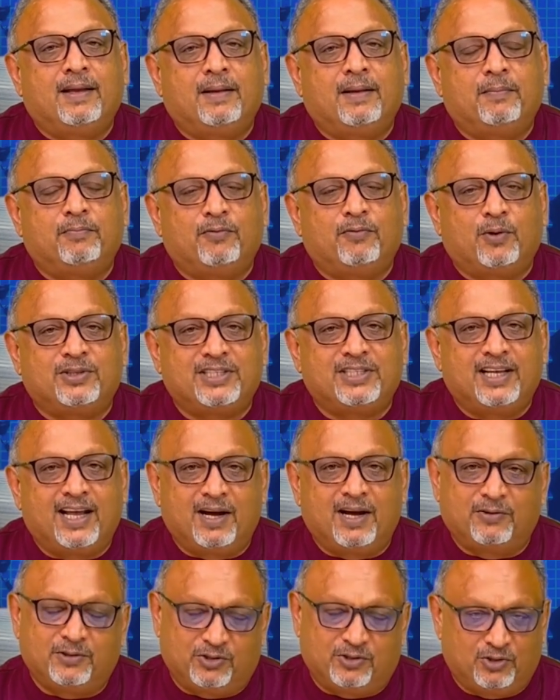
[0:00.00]
Forcing
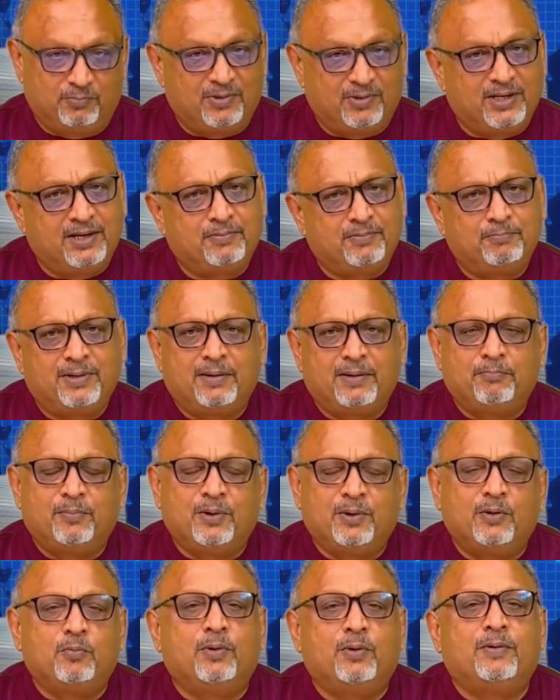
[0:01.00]
out 2 million
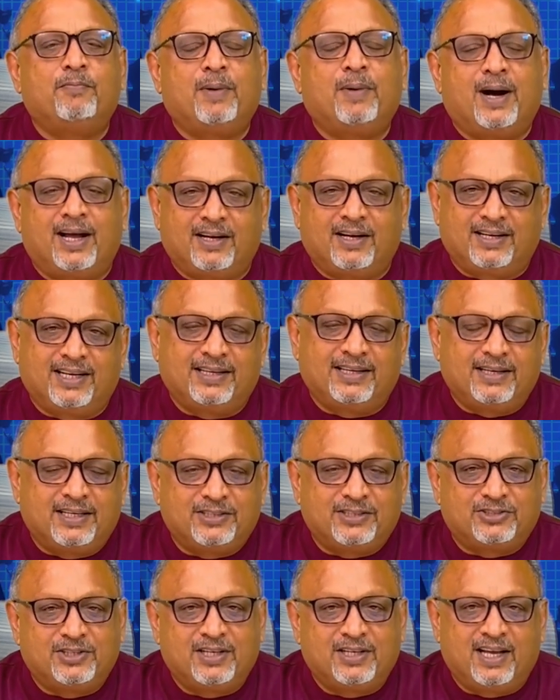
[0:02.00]
people would violate
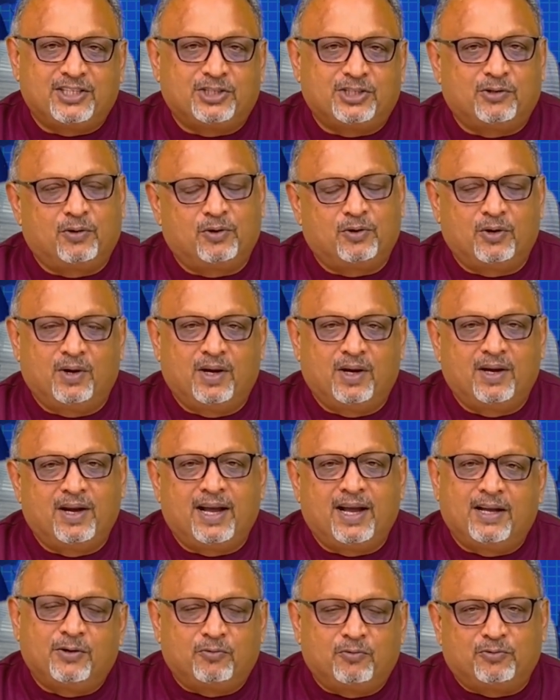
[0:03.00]
international law
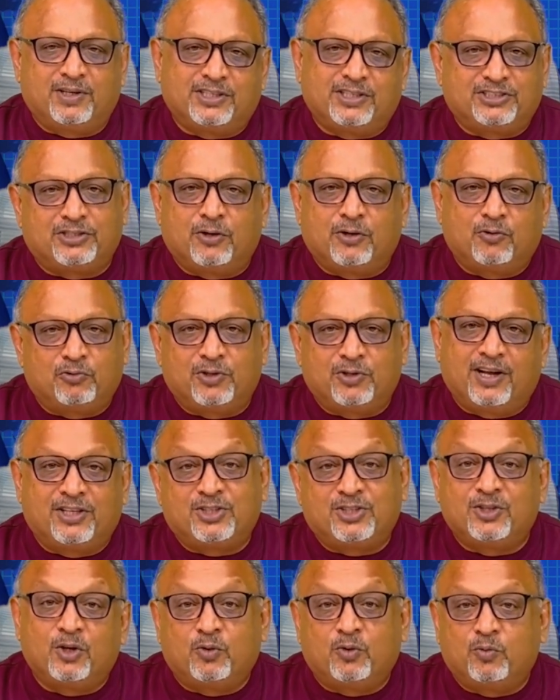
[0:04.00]
and risk
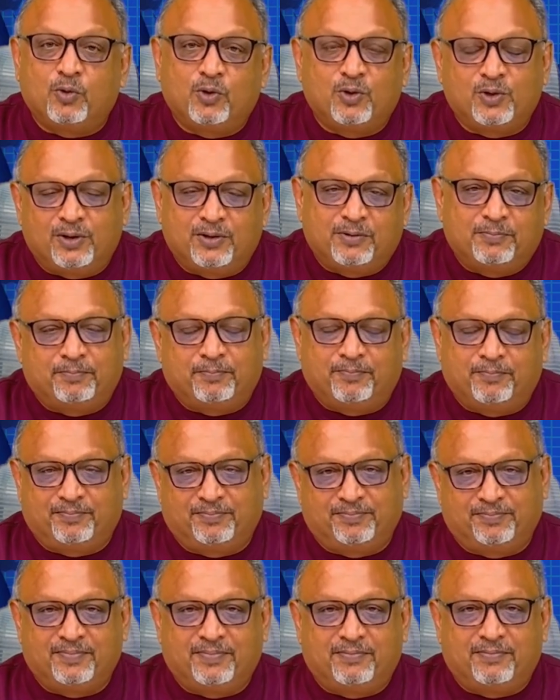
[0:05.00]
regional war.
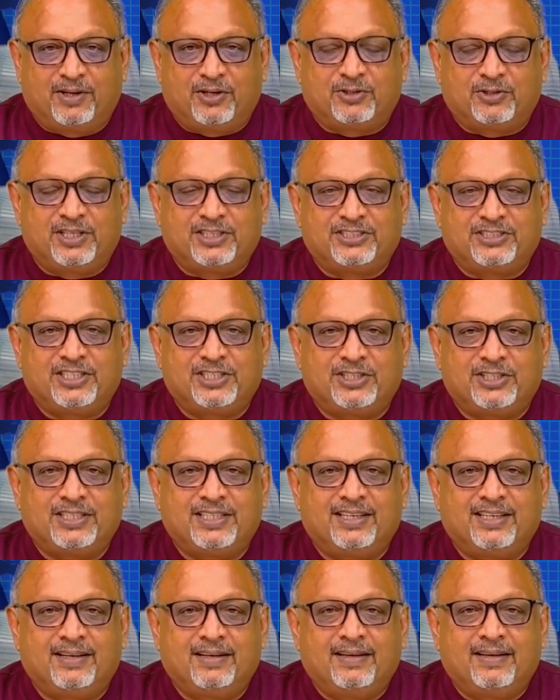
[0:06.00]

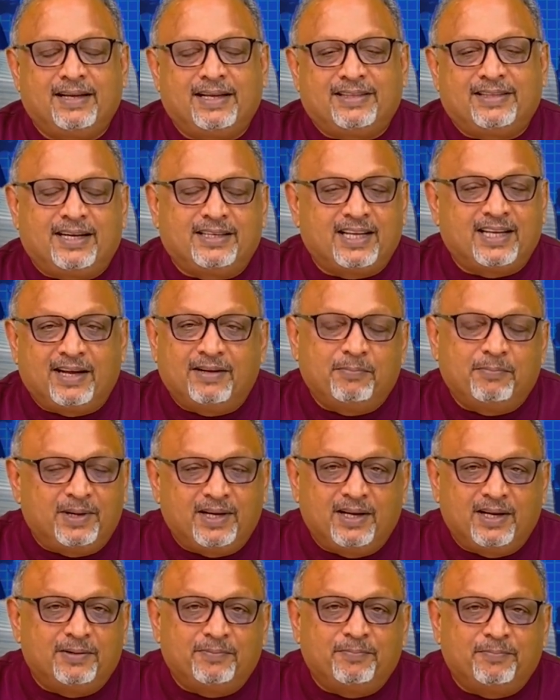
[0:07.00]
Logistically, it's a
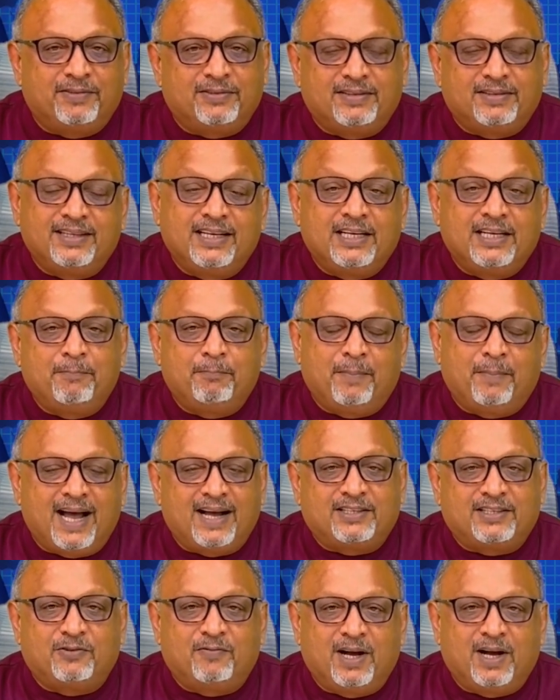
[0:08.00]
nightmare. Think
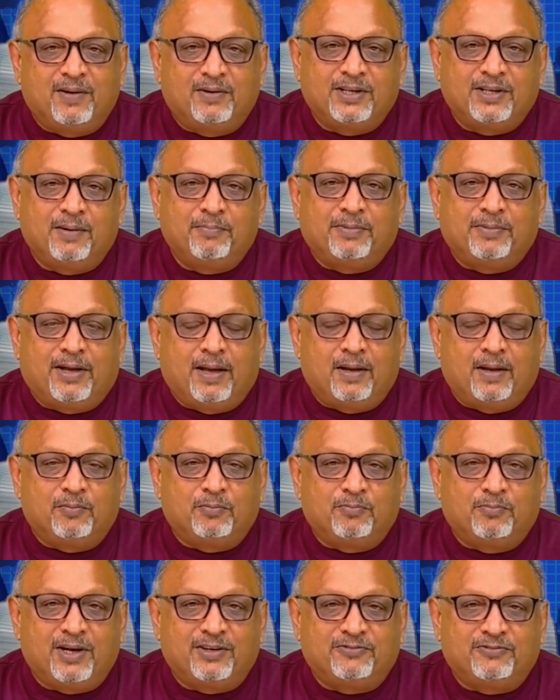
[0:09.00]
mass roundups,
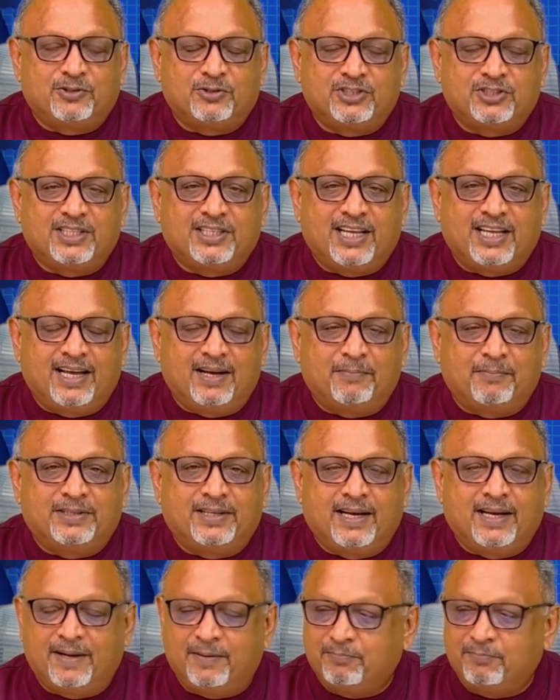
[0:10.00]
refugee camps,
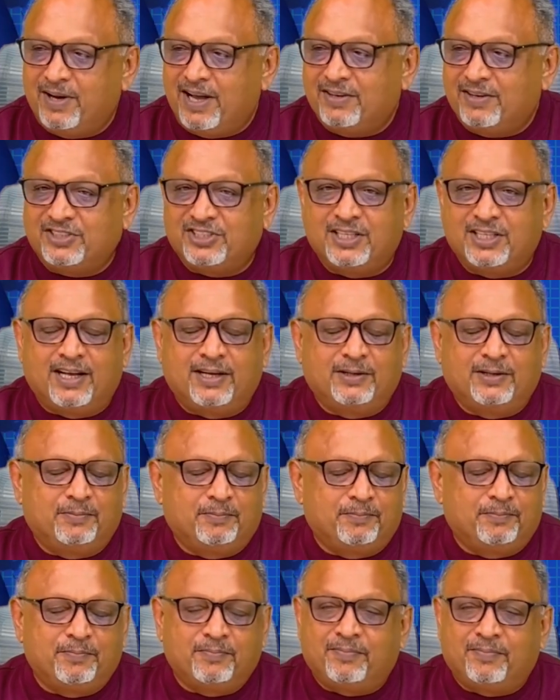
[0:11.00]
and bloodshed.
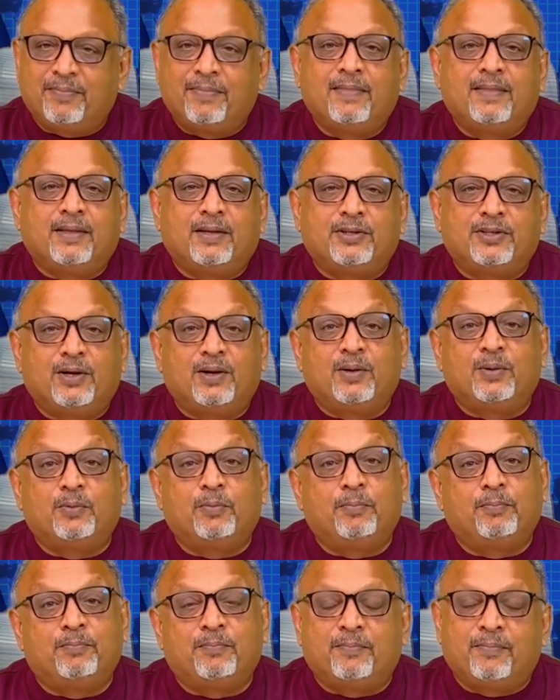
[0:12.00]
So,
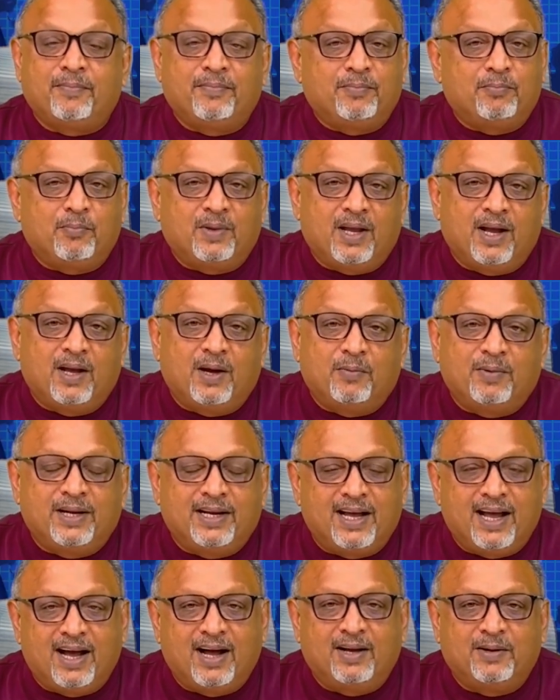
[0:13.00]
where are we
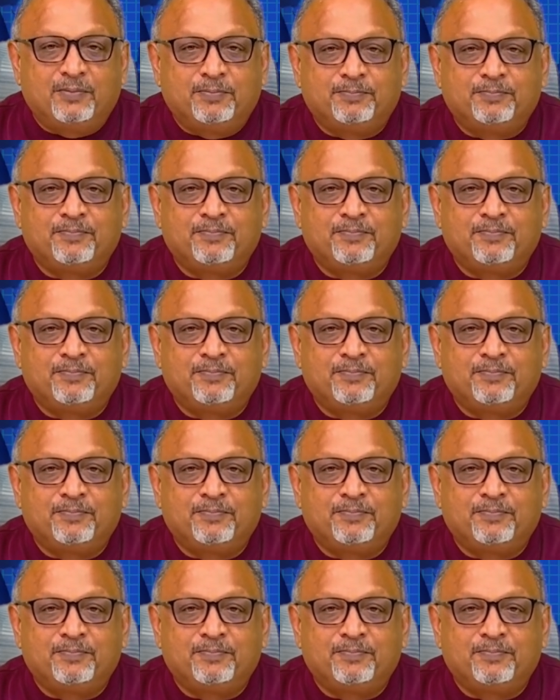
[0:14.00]
now?